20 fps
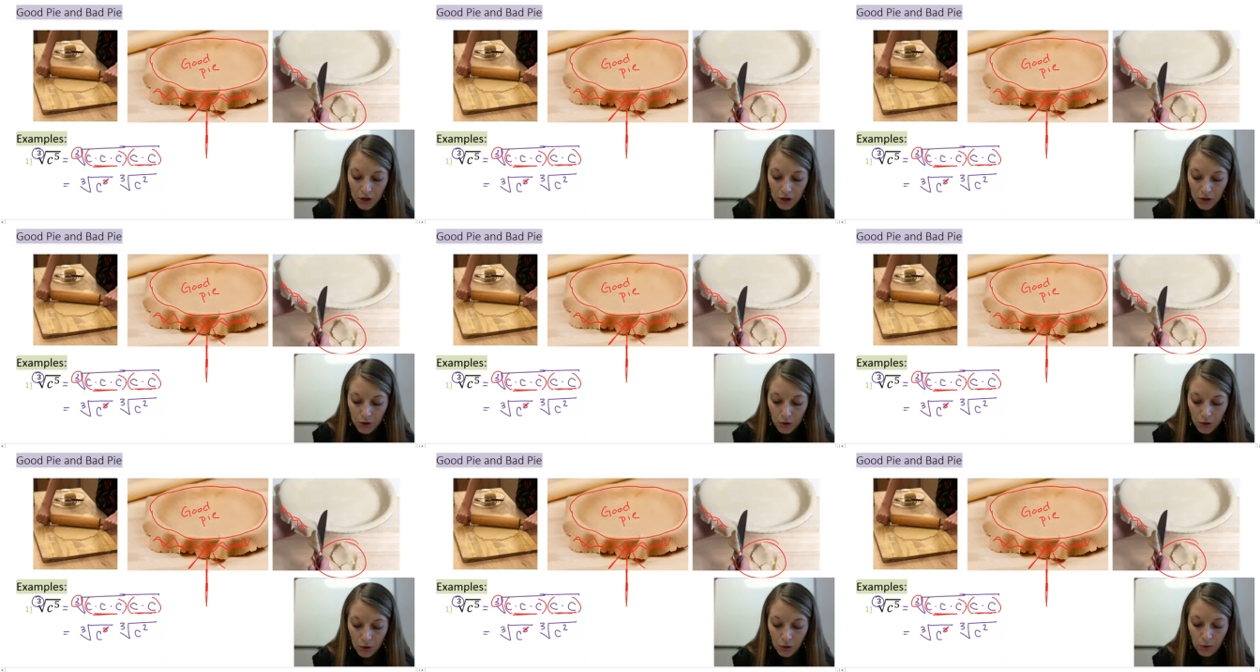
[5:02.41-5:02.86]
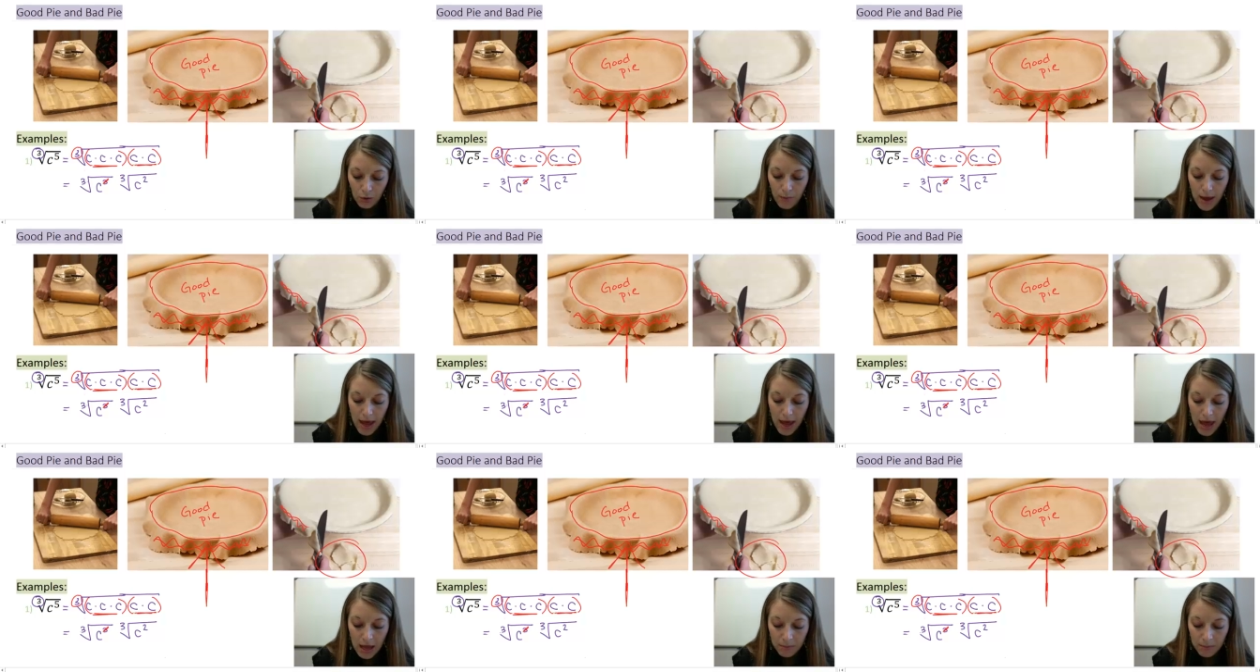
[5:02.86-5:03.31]
cube
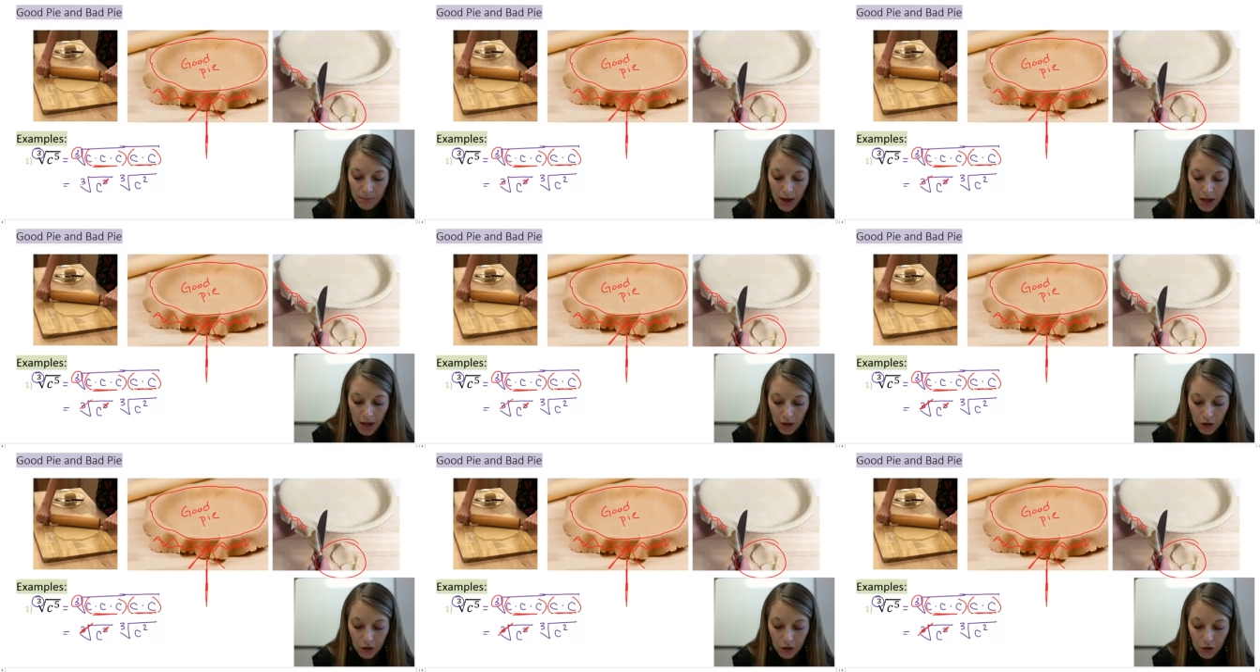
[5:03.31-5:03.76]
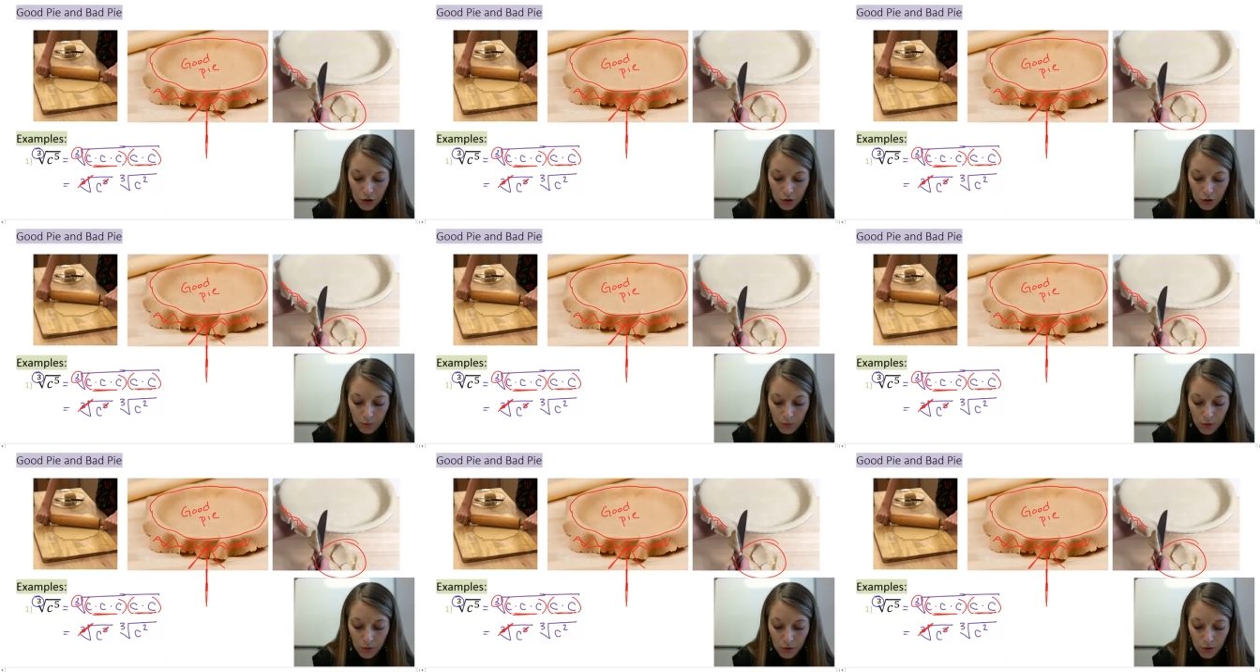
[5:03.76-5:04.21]
and my
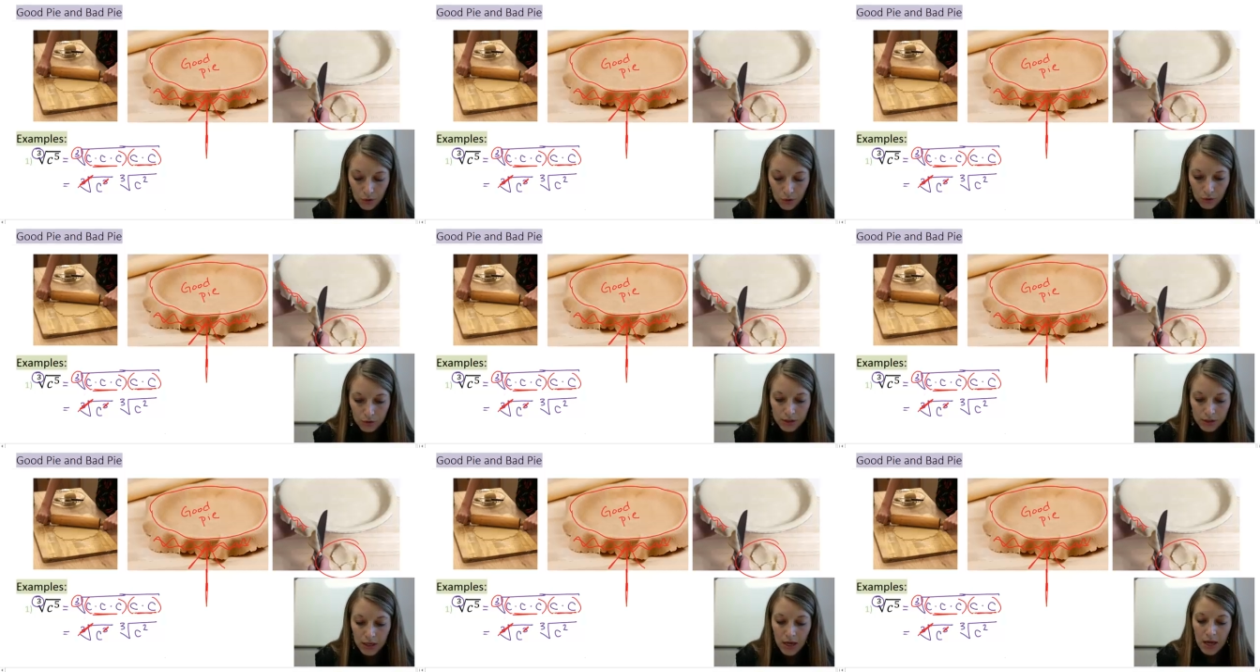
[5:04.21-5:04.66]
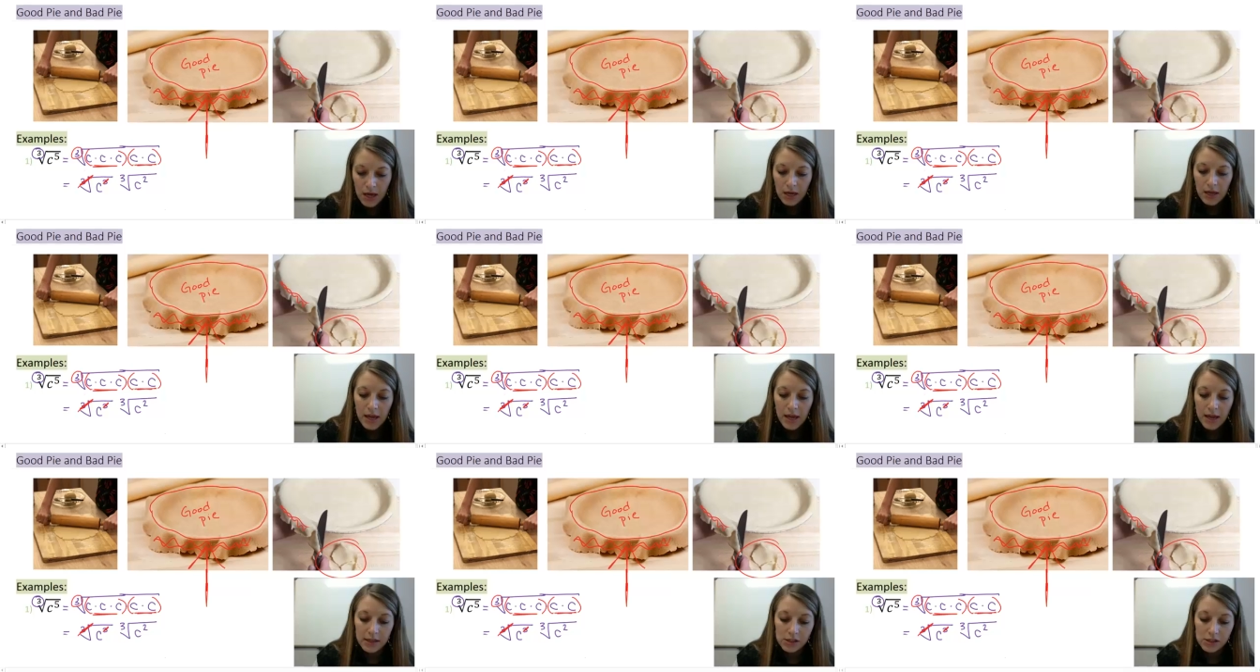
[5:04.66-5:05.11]
cube root
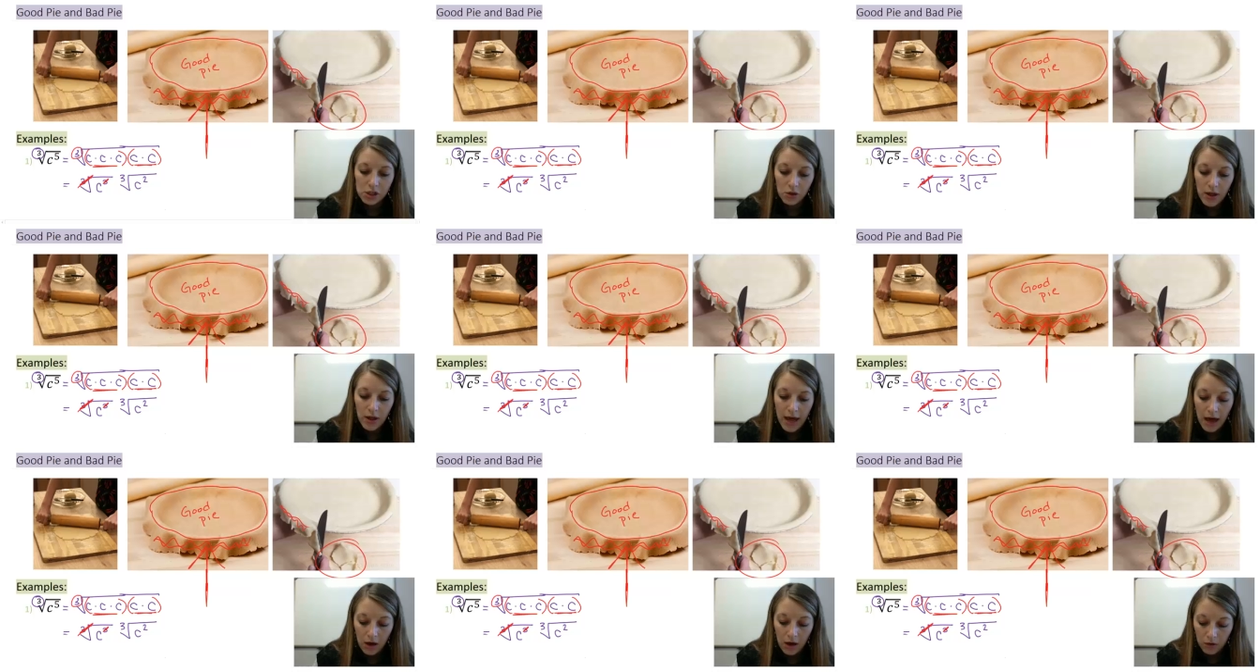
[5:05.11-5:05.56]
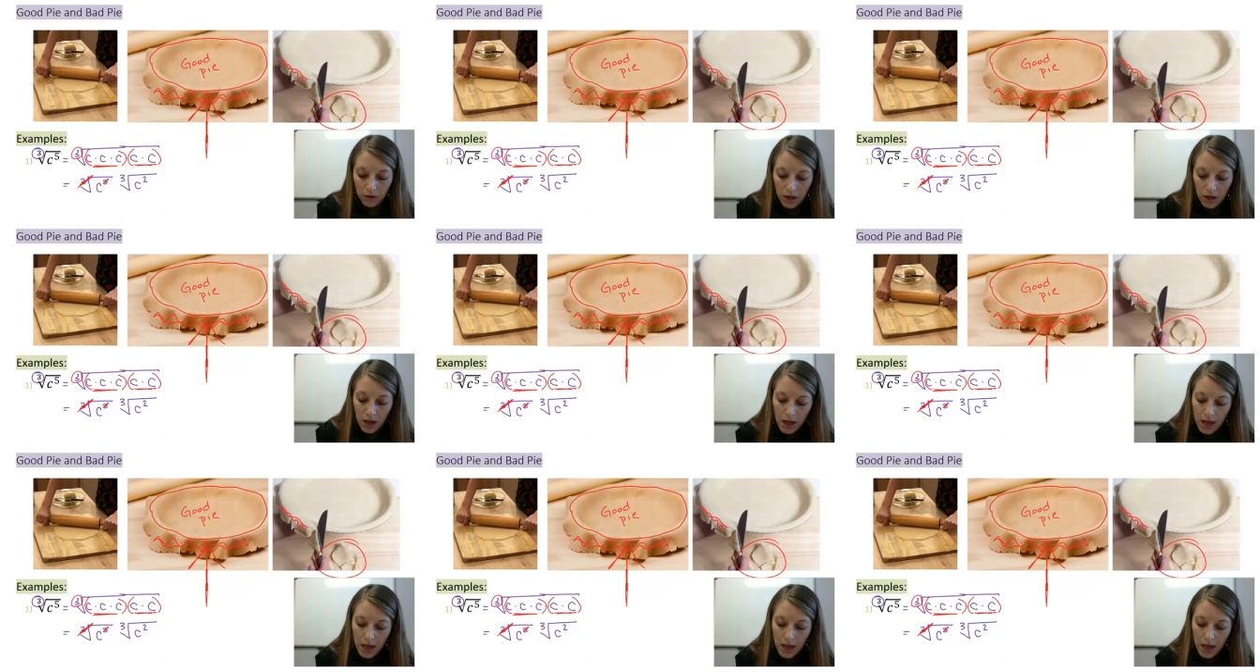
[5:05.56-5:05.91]
cancel out.